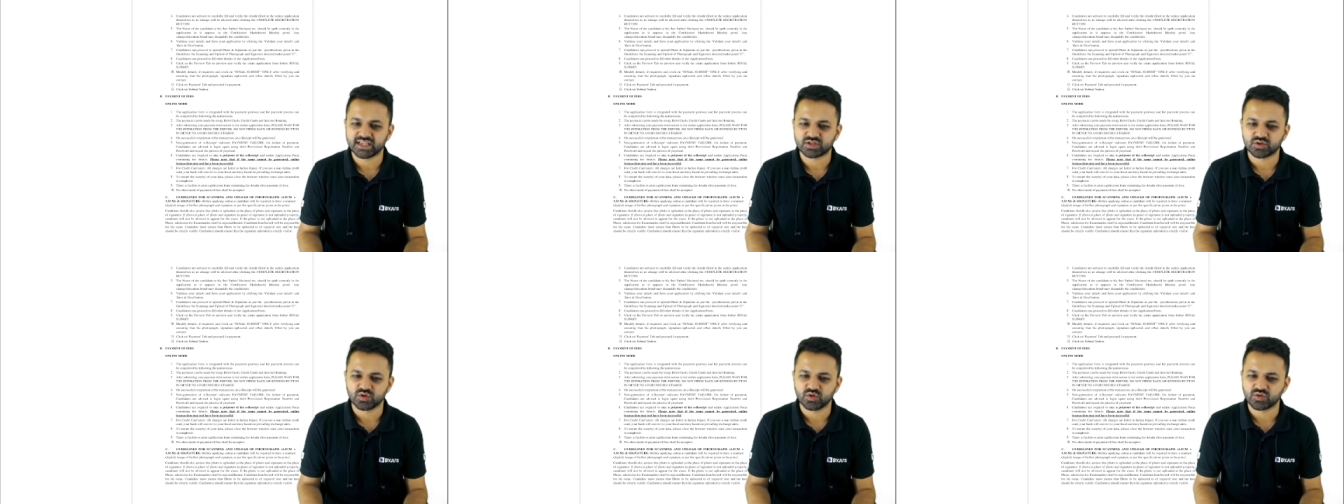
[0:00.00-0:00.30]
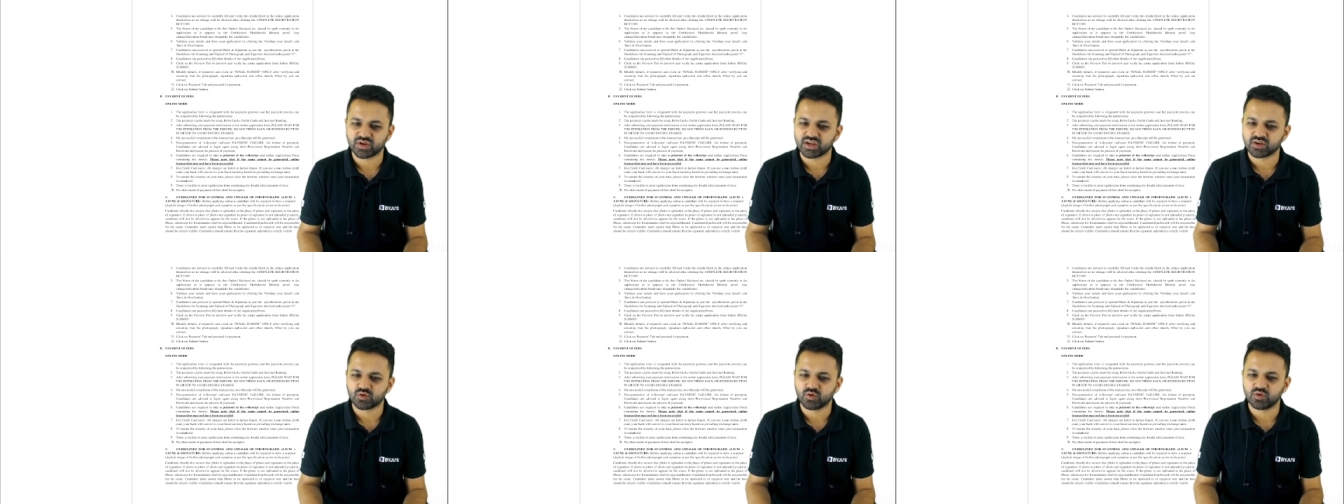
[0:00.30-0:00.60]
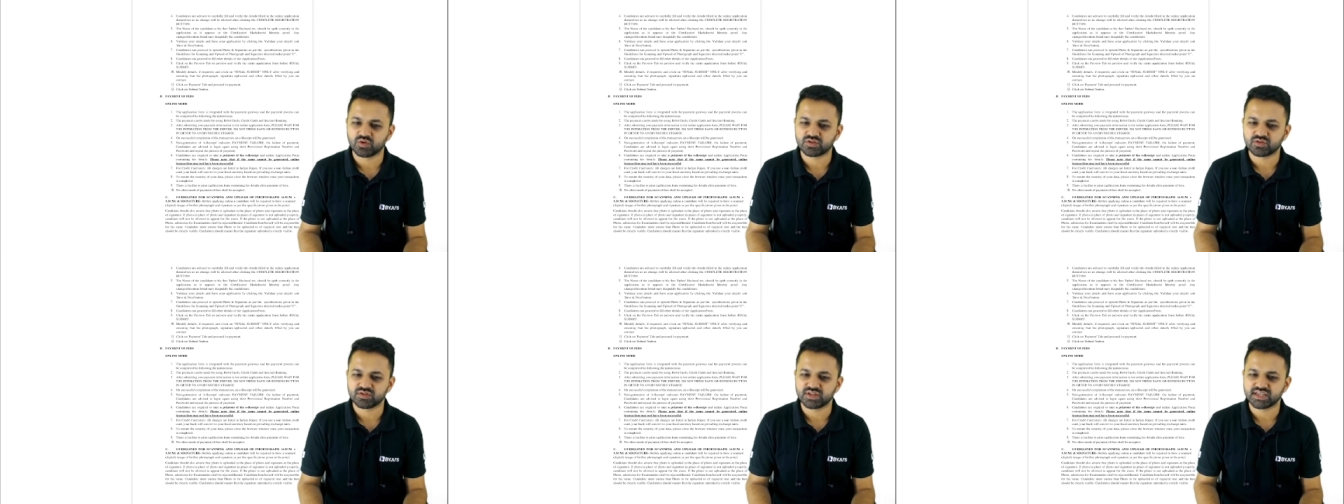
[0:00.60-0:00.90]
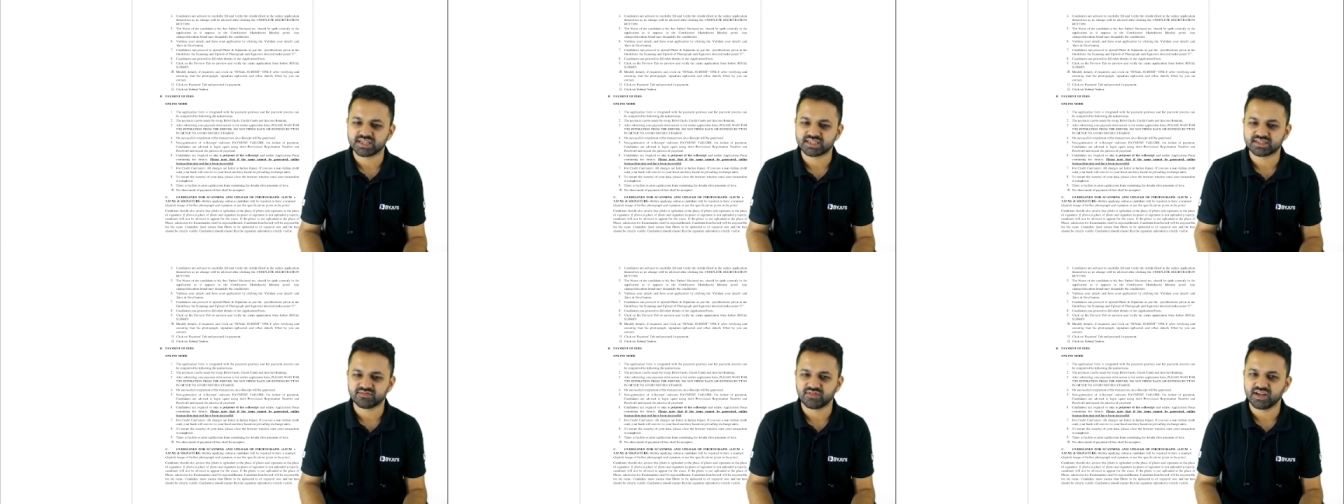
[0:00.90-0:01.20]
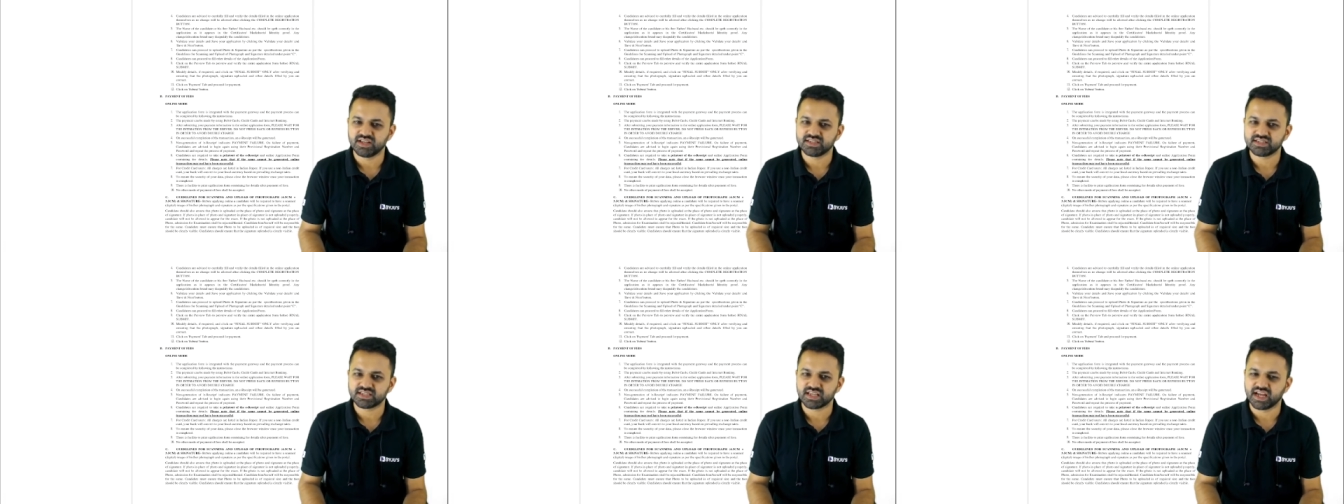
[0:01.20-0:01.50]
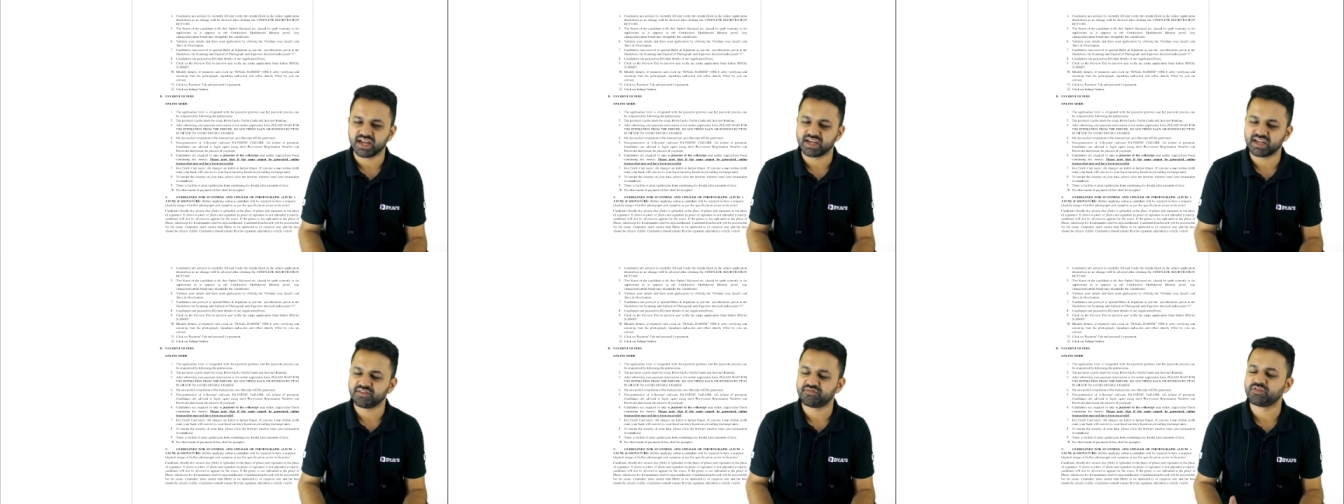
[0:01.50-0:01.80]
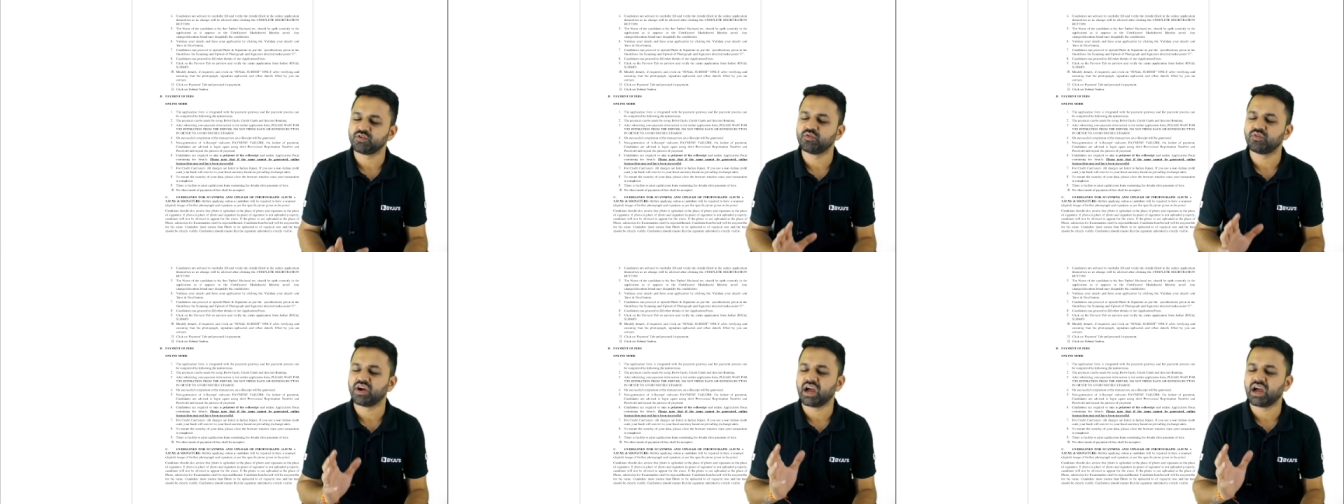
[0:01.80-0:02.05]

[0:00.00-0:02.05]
So you can go through this once and if you